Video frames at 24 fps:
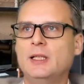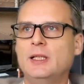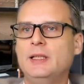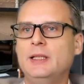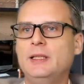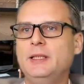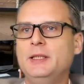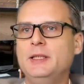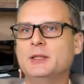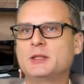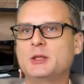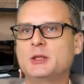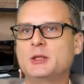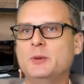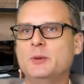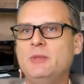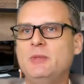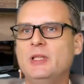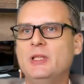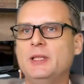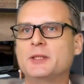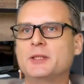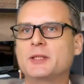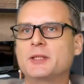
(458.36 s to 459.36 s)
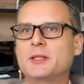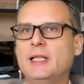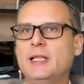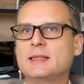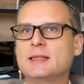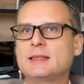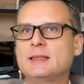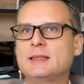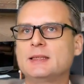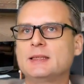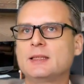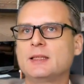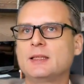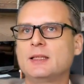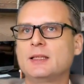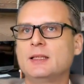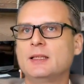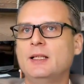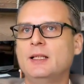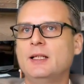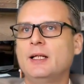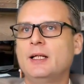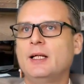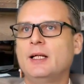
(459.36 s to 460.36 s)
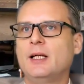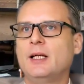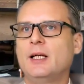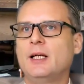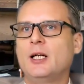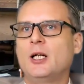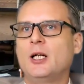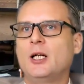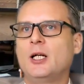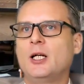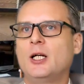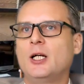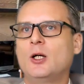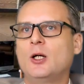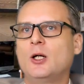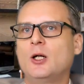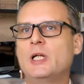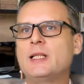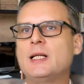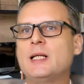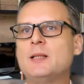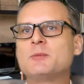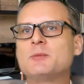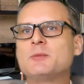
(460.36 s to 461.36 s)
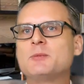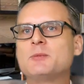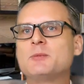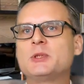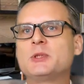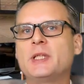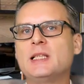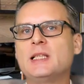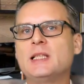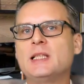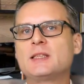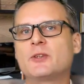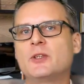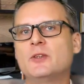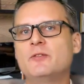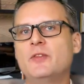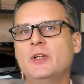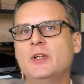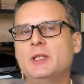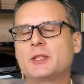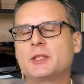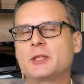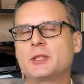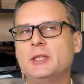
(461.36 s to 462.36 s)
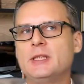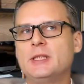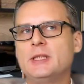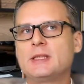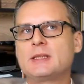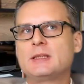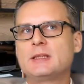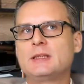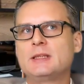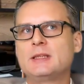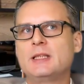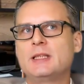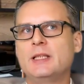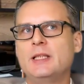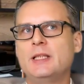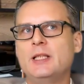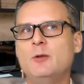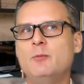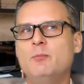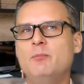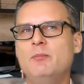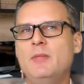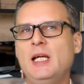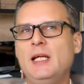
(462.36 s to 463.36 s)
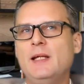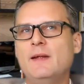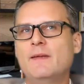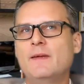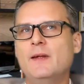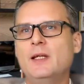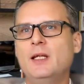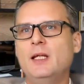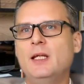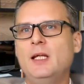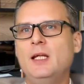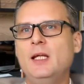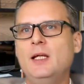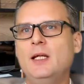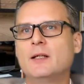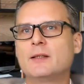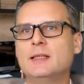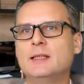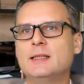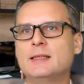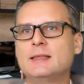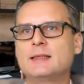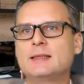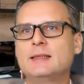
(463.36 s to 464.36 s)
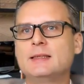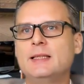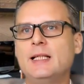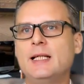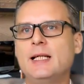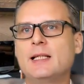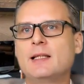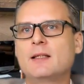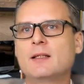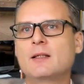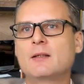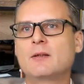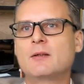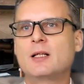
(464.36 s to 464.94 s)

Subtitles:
Needs to be addressed. When it comes to transfer of interest, the main thing here is that